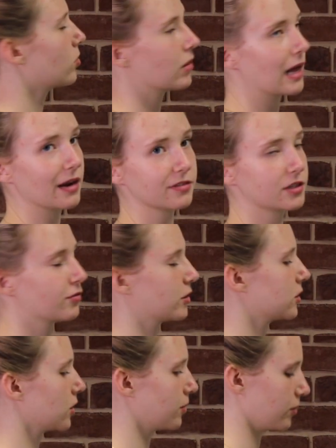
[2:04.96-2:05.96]
we will have
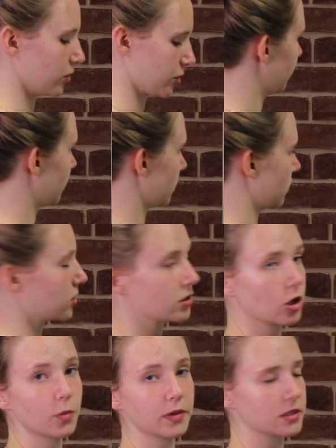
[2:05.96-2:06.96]
different numbers because the
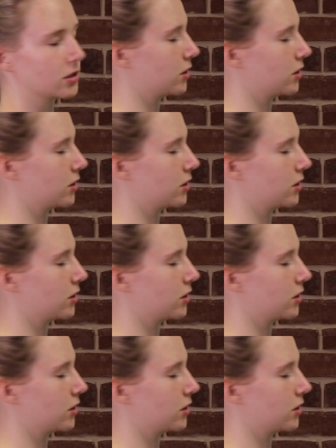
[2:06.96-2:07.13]
slope is